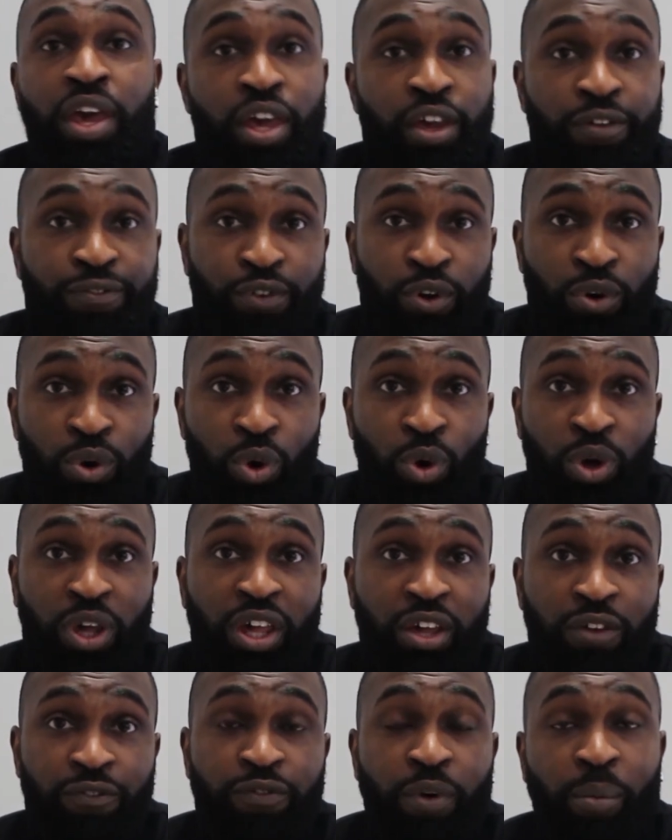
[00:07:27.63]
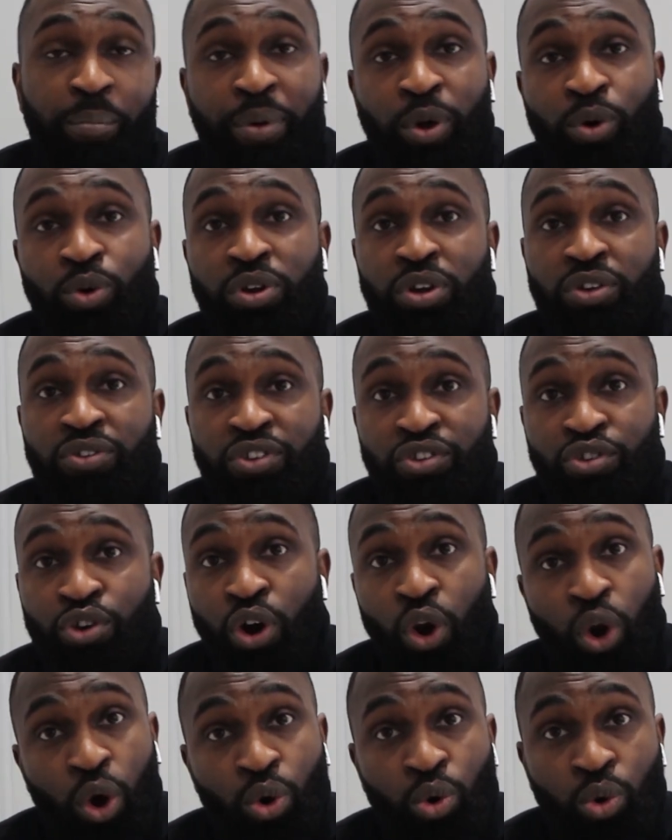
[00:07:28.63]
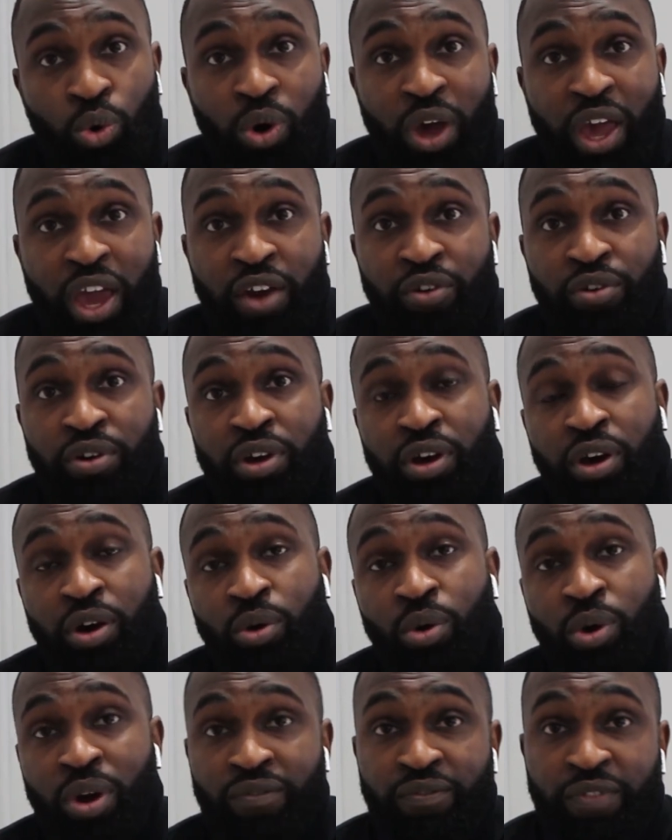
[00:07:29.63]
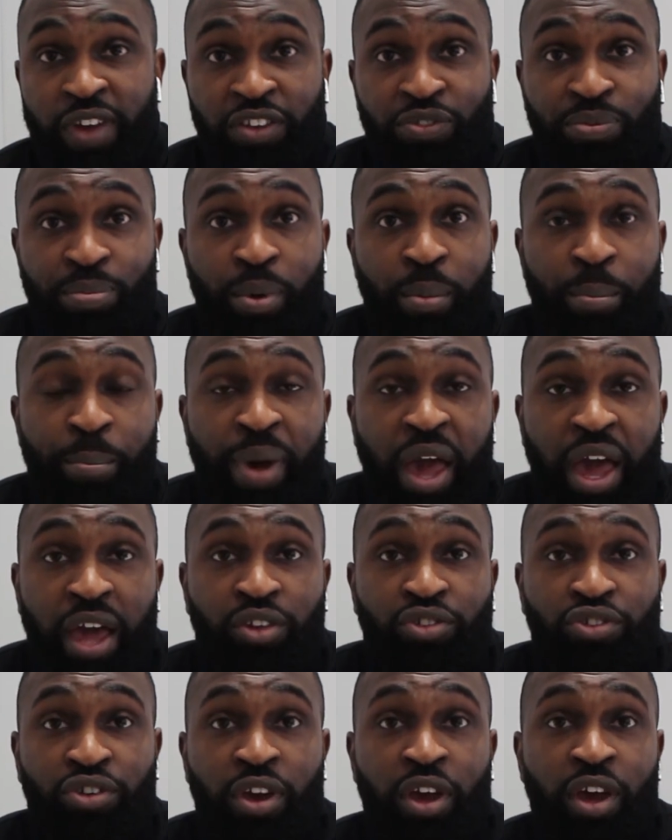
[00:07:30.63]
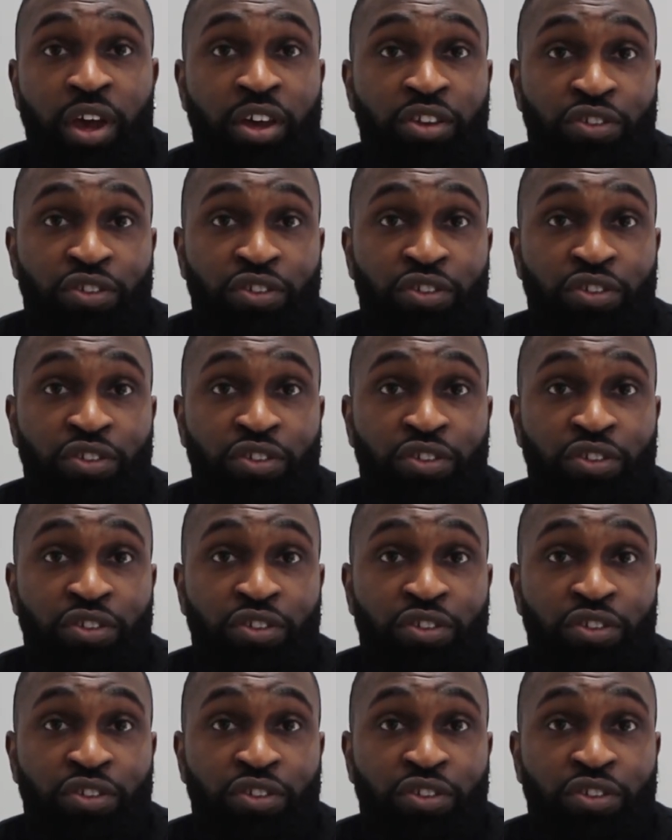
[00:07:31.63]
If you're looking for builders in your local area or investment patch,